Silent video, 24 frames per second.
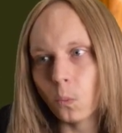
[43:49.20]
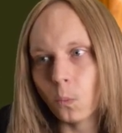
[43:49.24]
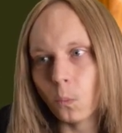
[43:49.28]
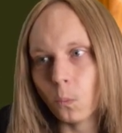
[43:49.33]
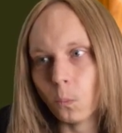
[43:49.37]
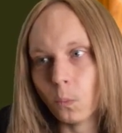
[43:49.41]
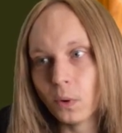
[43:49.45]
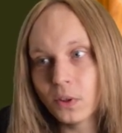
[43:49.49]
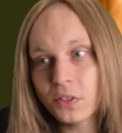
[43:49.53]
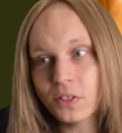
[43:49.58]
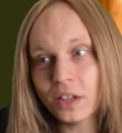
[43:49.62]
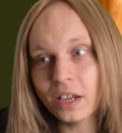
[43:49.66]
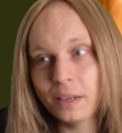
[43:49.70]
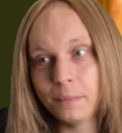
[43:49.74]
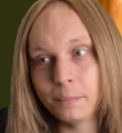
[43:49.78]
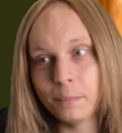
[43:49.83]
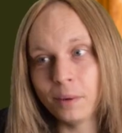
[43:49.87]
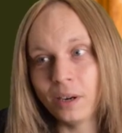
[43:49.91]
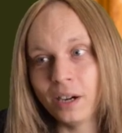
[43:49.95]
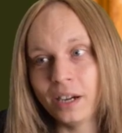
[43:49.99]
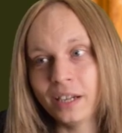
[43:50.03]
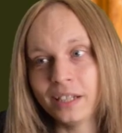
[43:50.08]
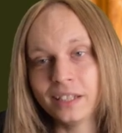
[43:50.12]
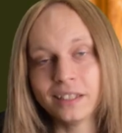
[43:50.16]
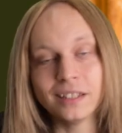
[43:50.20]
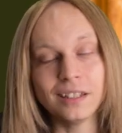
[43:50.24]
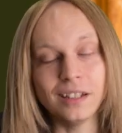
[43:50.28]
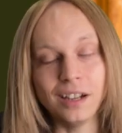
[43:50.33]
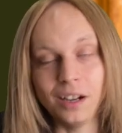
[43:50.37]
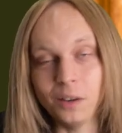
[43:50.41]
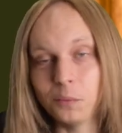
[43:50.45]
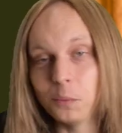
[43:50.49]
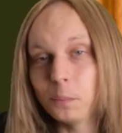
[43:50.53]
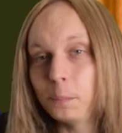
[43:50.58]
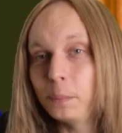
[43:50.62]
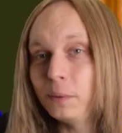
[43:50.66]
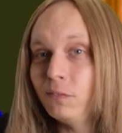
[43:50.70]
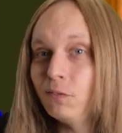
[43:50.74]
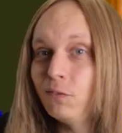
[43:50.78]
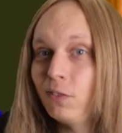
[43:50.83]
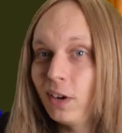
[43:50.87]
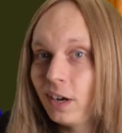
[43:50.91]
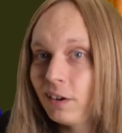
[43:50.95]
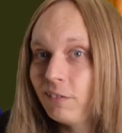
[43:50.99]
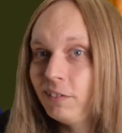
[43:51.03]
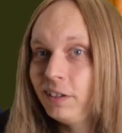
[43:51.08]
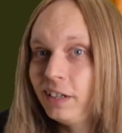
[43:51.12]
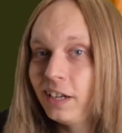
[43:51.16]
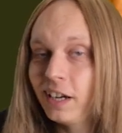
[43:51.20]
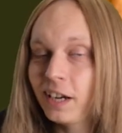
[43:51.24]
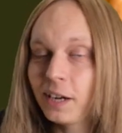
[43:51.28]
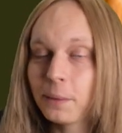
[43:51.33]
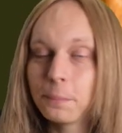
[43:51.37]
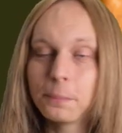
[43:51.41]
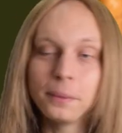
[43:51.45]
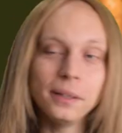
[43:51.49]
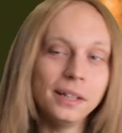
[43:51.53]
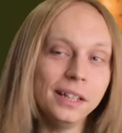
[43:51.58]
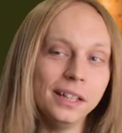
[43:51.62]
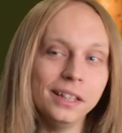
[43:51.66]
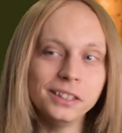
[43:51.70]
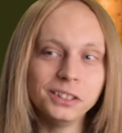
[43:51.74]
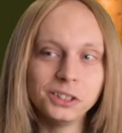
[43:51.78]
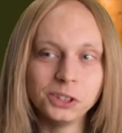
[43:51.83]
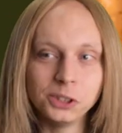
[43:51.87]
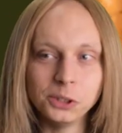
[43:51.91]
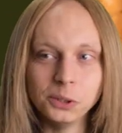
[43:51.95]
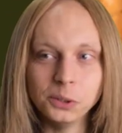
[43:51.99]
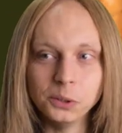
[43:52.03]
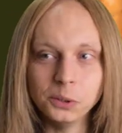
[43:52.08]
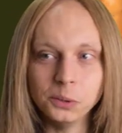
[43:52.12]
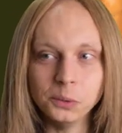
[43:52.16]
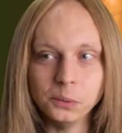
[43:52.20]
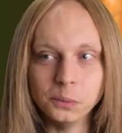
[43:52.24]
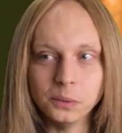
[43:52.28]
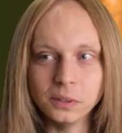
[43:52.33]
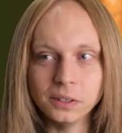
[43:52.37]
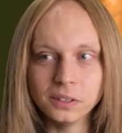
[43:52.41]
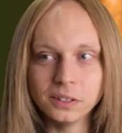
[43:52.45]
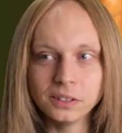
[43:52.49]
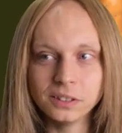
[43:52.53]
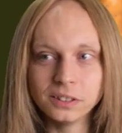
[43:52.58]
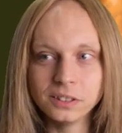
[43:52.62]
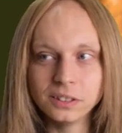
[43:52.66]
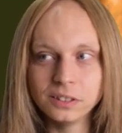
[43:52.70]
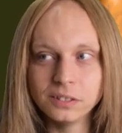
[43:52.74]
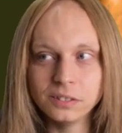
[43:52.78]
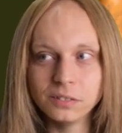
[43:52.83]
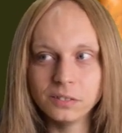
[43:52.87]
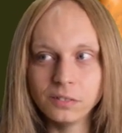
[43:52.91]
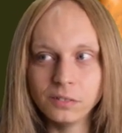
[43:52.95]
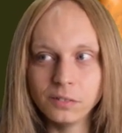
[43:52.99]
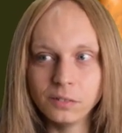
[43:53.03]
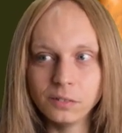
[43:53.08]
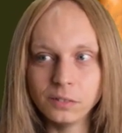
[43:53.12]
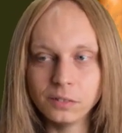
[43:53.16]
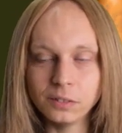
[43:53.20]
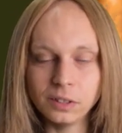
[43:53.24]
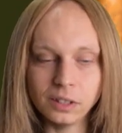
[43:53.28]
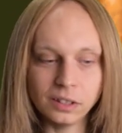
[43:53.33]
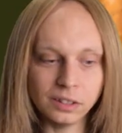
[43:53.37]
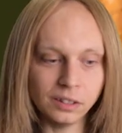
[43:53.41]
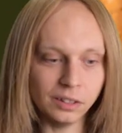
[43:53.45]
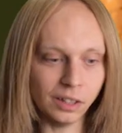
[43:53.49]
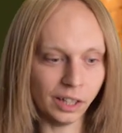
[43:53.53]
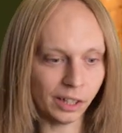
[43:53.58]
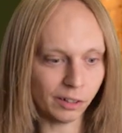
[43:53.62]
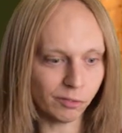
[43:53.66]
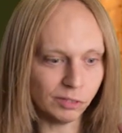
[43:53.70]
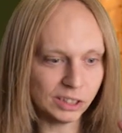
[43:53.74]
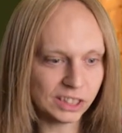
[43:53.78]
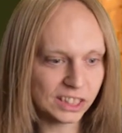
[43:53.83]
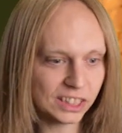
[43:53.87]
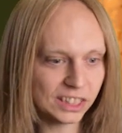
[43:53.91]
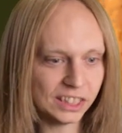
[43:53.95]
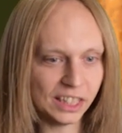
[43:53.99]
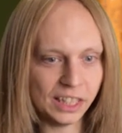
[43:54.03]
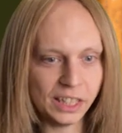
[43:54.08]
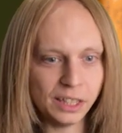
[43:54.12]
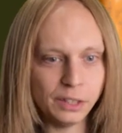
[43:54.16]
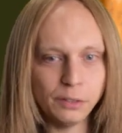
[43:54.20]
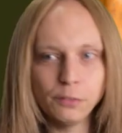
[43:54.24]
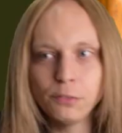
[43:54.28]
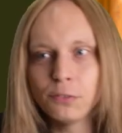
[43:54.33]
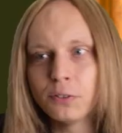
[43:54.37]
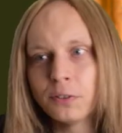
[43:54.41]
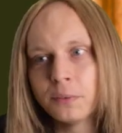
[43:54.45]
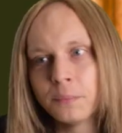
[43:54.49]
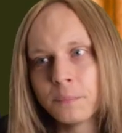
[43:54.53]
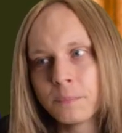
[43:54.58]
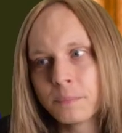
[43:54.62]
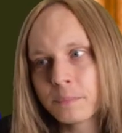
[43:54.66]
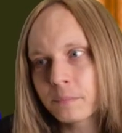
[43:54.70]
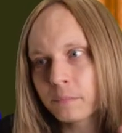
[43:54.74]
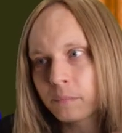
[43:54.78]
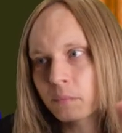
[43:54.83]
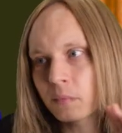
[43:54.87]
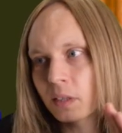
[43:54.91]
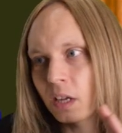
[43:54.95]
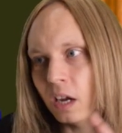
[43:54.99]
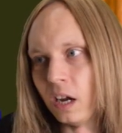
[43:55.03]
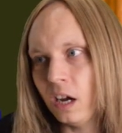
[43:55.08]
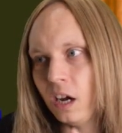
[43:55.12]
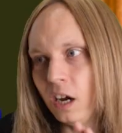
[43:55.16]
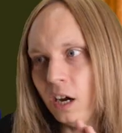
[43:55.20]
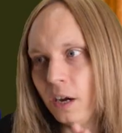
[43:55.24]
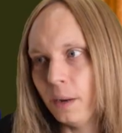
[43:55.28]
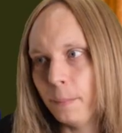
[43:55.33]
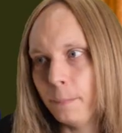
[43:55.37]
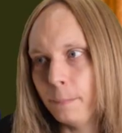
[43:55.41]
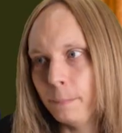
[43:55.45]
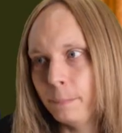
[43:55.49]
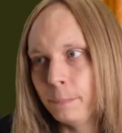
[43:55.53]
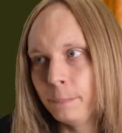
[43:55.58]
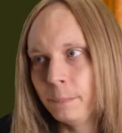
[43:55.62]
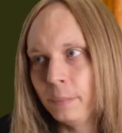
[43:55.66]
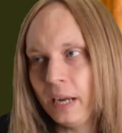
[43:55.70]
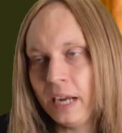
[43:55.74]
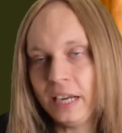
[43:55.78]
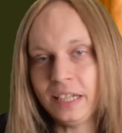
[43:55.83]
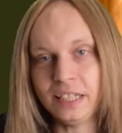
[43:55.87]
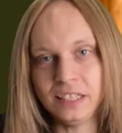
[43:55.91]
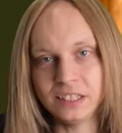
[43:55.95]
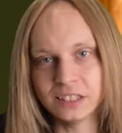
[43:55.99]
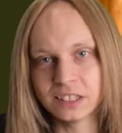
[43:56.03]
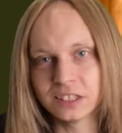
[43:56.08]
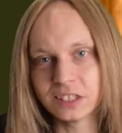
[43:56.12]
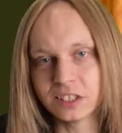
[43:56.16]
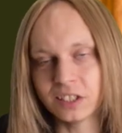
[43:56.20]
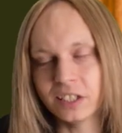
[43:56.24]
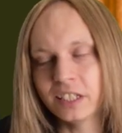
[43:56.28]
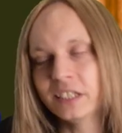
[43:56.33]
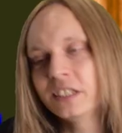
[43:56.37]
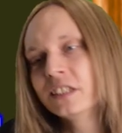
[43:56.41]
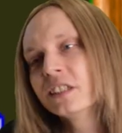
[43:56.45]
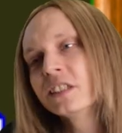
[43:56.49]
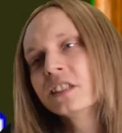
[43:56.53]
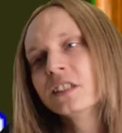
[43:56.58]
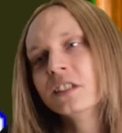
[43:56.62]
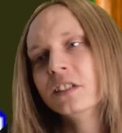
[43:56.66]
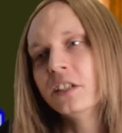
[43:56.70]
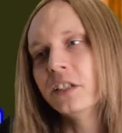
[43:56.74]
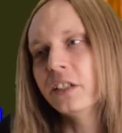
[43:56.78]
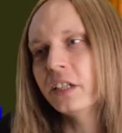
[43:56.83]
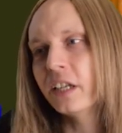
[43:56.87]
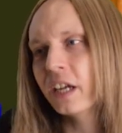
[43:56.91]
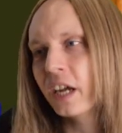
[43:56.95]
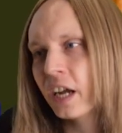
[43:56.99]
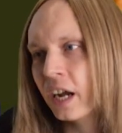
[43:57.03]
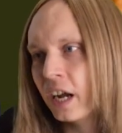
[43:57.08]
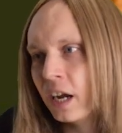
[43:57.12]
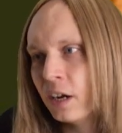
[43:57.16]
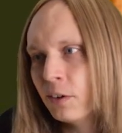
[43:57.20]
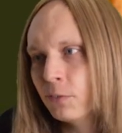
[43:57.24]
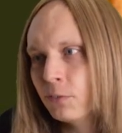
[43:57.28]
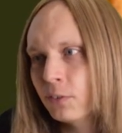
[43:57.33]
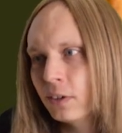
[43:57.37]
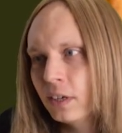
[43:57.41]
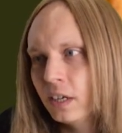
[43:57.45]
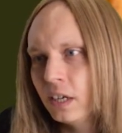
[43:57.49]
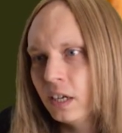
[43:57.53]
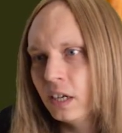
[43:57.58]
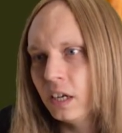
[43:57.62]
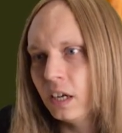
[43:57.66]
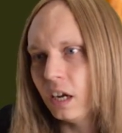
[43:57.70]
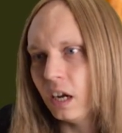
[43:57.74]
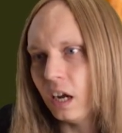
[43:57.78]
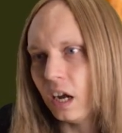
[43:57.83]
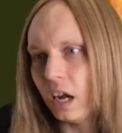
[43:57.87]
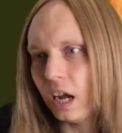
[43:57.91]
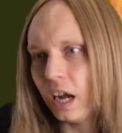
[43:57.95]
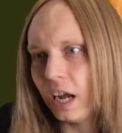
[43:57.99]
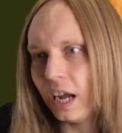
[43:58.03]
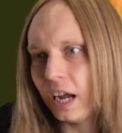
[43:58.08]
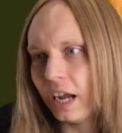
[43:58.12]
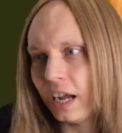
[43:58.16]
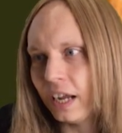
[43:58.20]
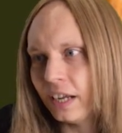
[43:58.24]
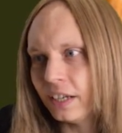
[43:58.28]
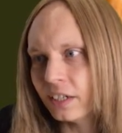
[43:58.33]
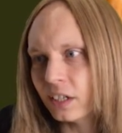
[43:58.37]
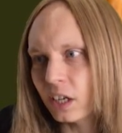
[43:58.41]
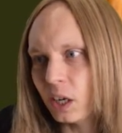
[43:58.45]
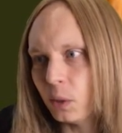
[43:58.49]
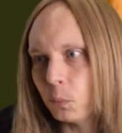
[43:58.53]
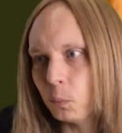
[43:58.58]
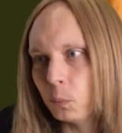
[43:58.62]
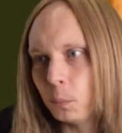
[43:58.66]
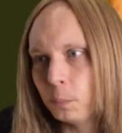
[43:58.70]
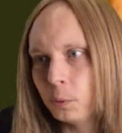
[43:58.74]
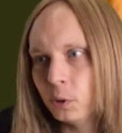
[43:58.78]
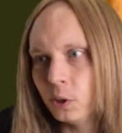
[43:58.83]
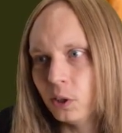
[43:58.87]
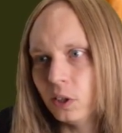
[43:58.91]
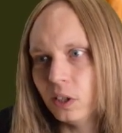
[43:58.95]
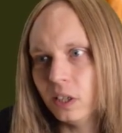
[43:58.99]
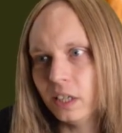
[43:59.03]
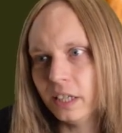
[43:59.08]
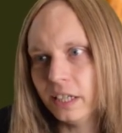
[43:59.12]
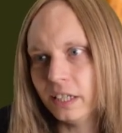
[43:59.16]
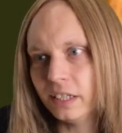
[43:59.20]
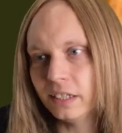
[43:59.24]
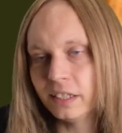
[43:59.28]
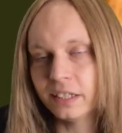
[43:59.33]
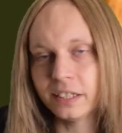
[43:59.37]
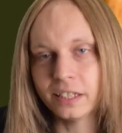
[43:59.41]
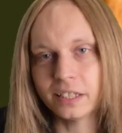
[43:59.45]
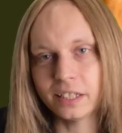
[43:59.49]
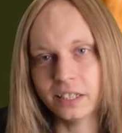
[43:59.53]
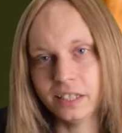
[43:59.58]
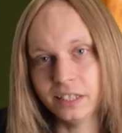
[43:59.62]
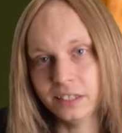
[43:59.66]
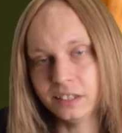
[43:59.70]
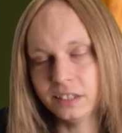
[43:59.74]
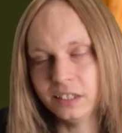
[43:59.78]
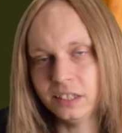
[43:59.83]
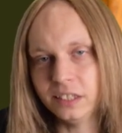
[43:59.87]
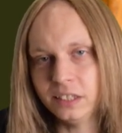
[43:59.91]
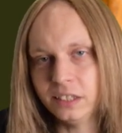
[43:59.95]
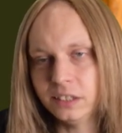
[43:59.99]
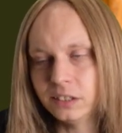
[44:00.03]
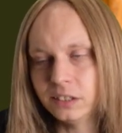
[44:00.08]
With that in mind, I would be very happy to, like, receive any designs that you have. And I will put a link in the